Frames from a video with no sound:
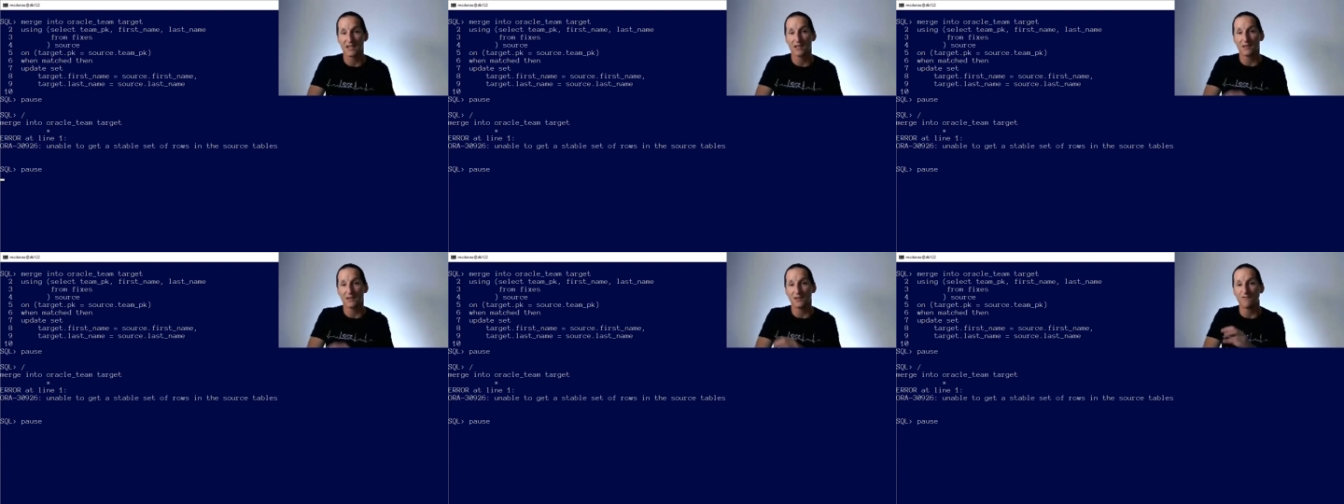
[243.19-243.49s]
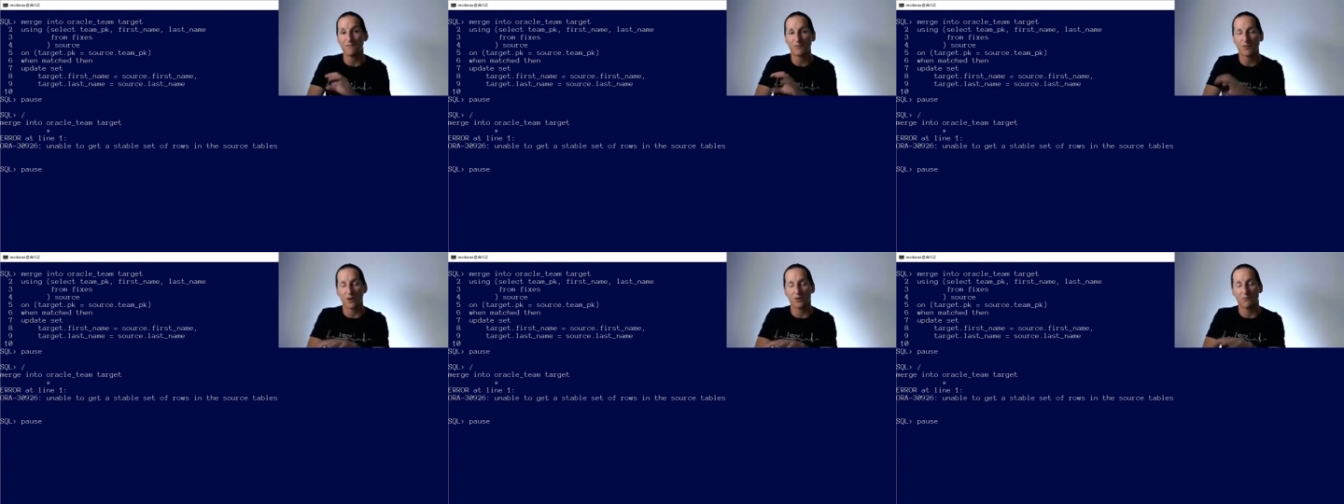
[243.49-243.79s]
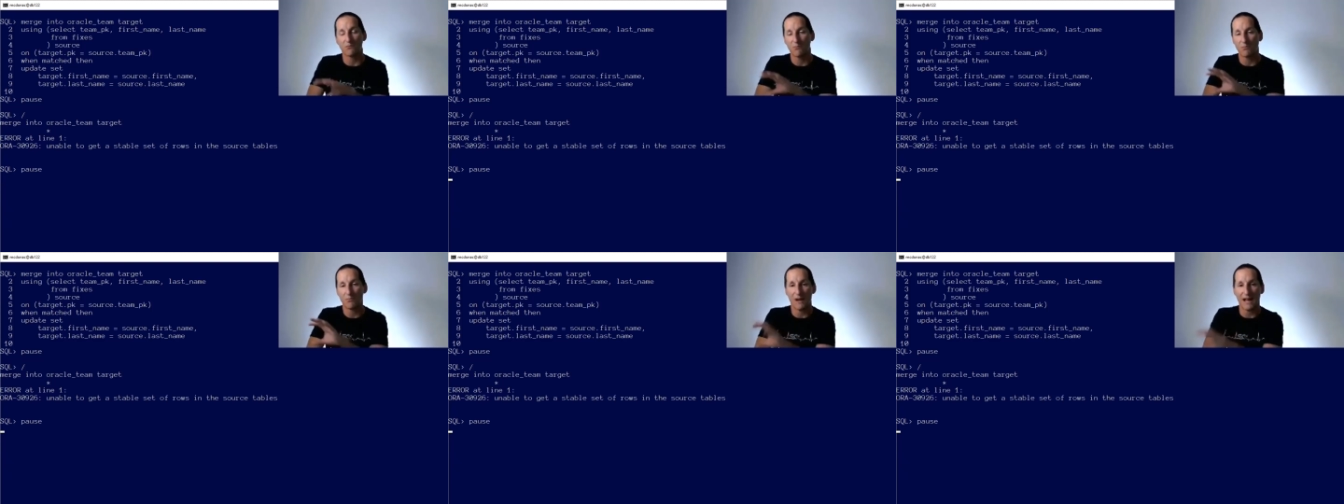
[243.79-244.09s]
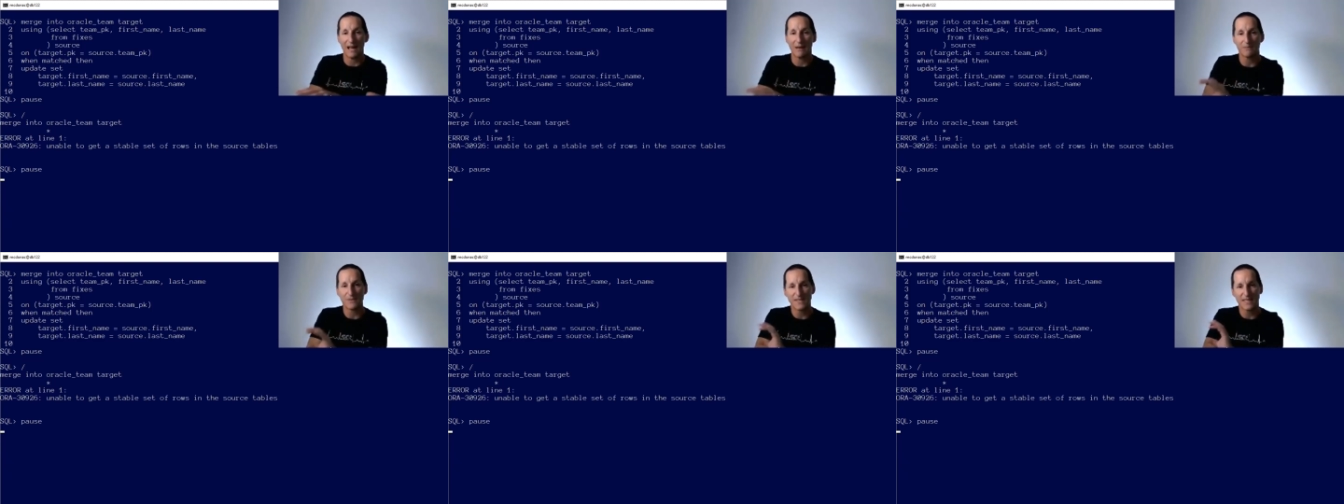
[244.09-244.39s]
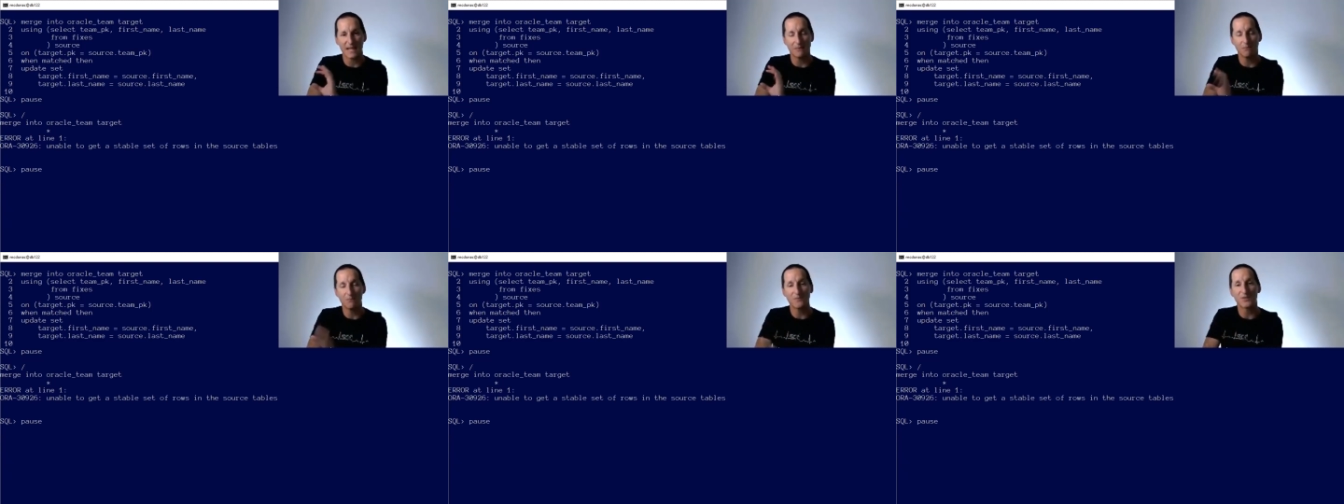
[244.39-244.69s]
you've got perhaps
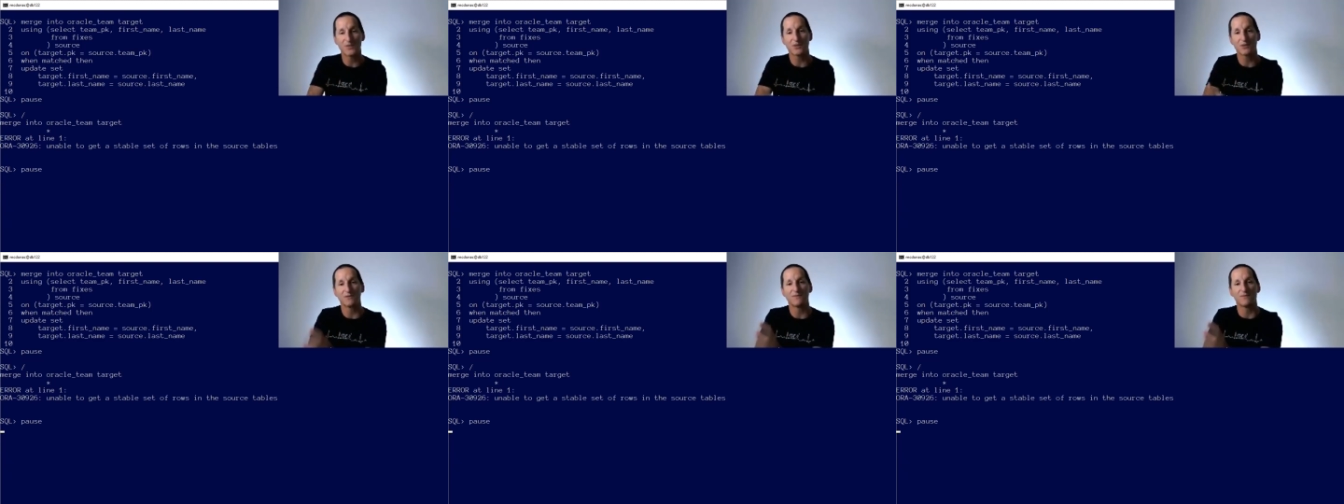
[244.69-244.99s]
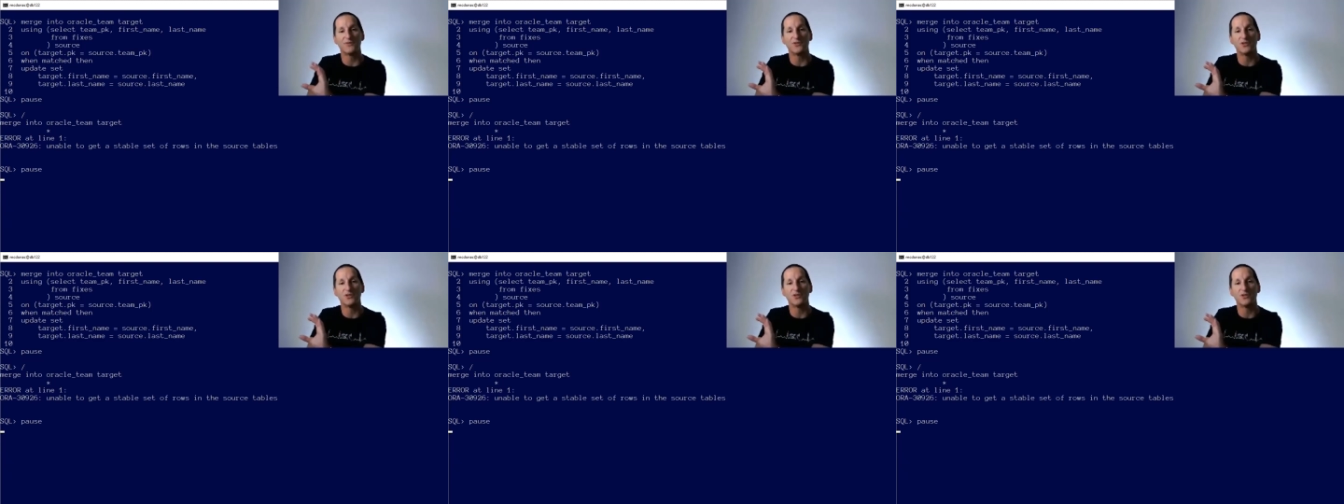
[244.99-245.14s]
some sort of